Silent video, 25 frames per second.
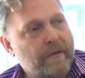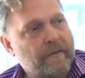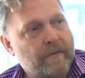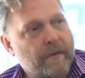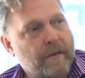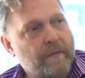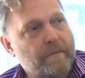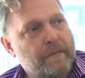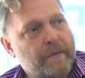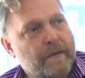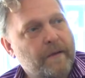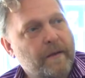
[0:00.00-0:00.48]

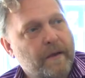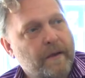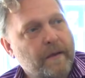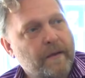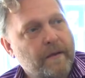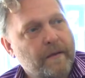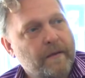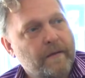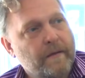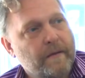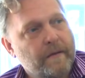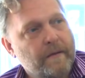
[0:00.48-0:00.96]
something,
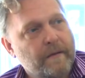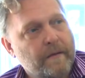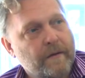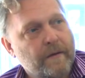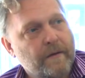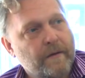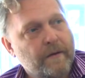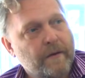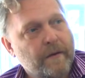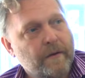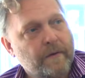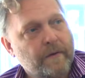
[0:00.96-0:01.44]

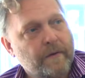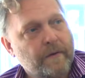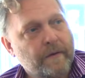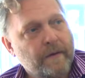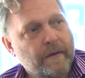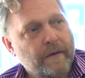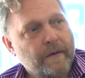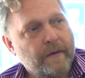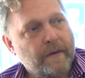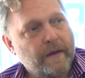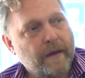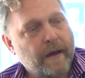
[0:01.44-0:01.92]
you know.
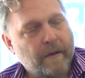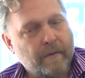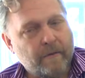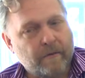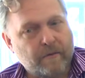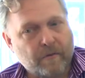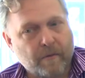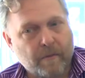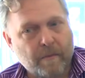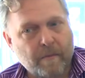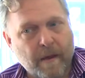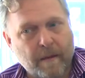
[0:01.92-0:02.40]
I was
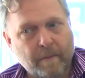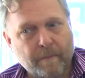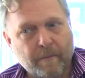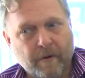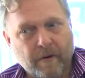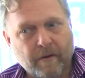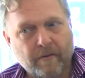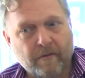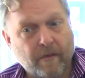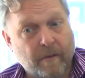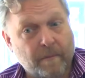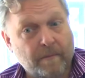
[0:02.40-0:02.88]

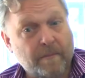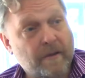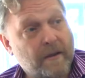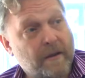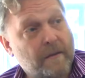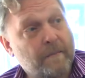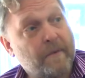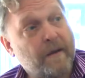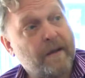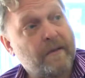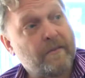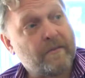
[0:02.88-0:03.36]
remembering something
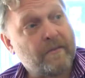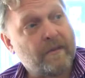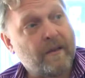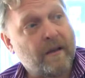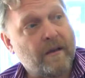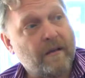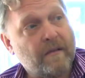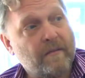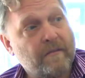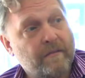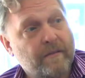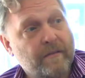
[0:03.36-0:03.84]
in
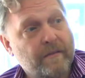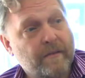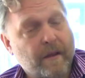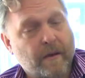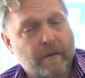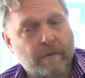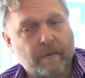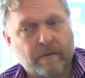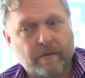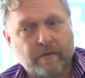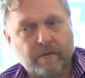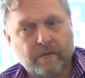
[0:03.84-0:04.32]
myself
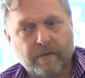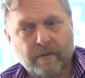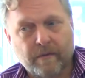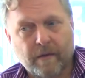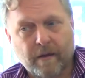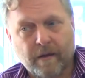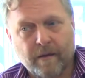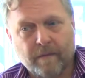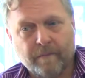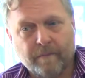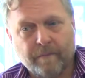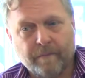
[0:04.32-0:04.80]
that was
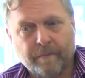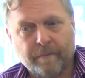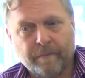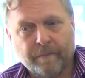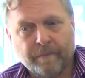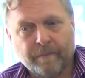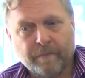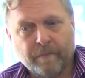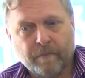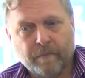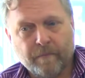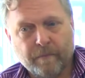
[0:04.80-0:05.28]
um,
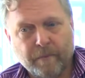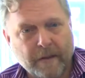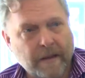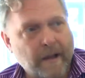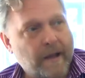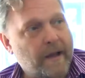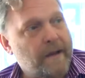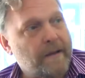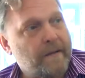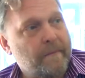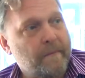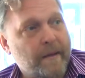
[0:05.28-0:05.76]

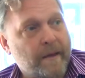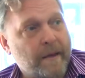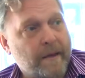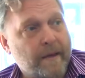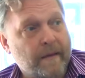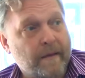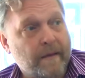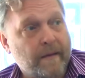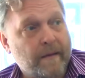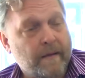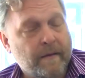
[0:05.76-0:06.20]
beyond me,